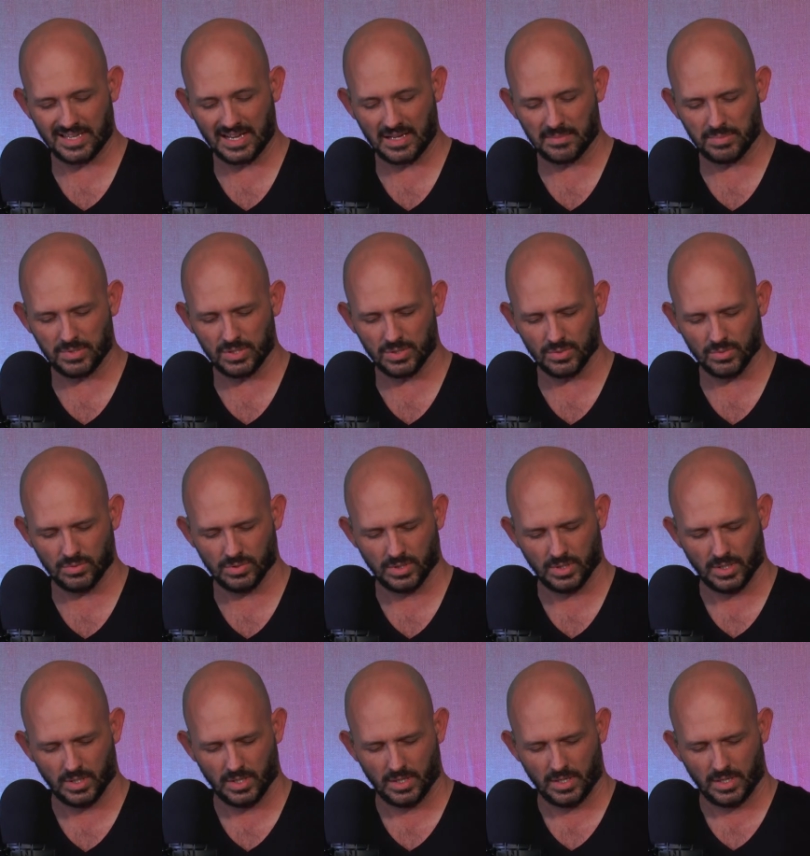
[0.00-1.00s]
debut
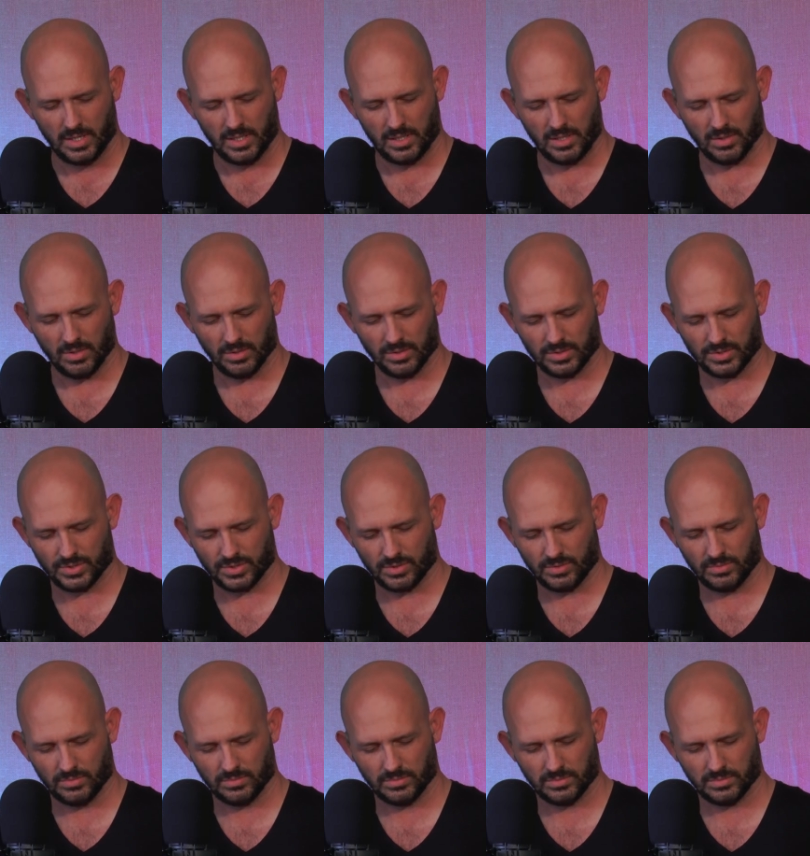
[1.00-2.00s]
here on the
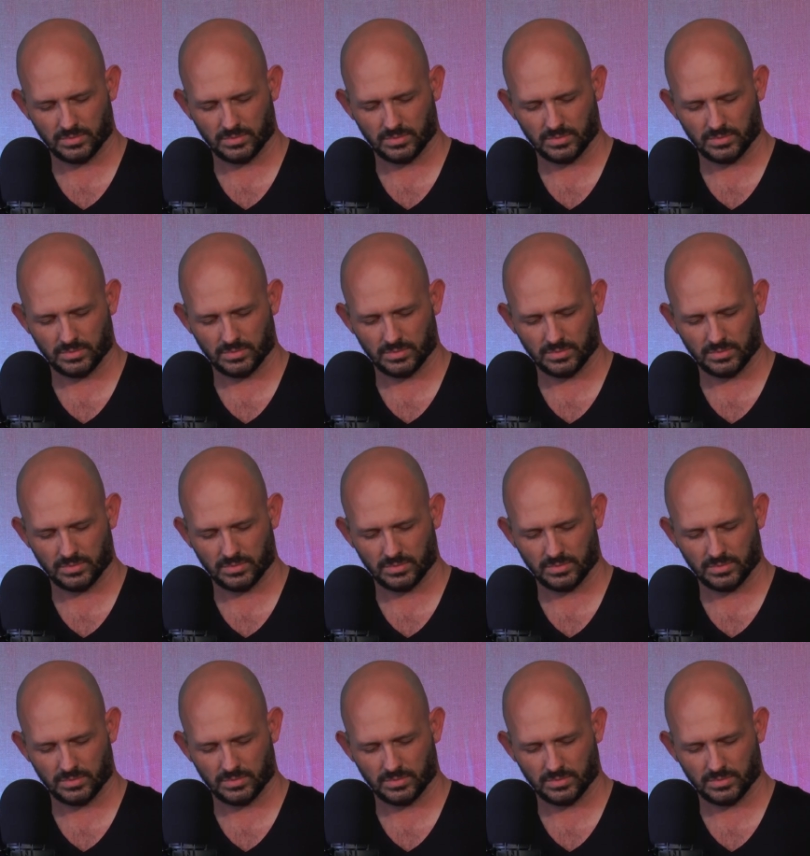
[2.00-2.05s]
show.